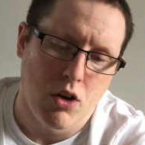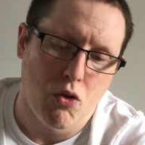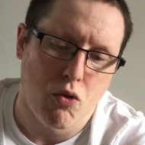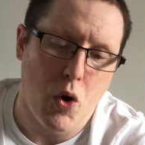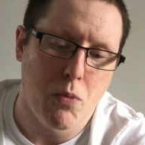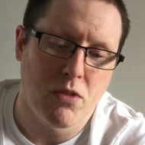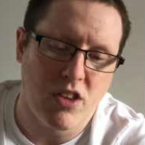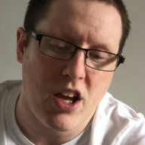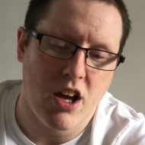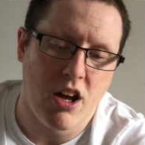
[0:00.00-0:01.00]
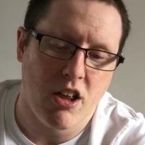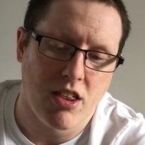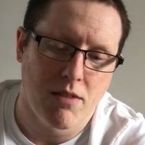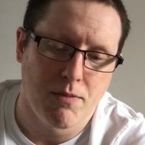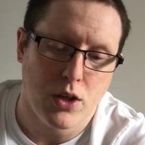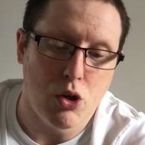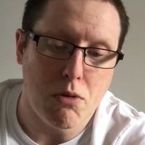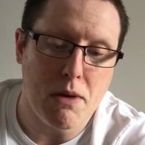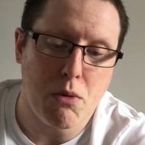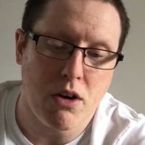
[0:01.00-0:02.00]
roamed the earth. You'll
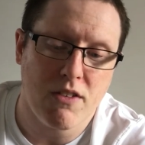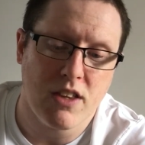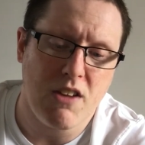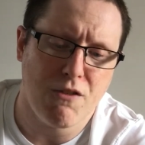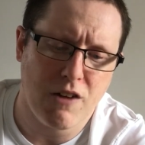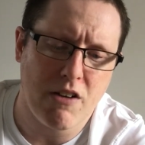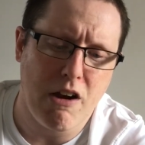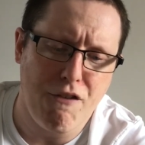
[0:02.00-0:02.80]
be one of the very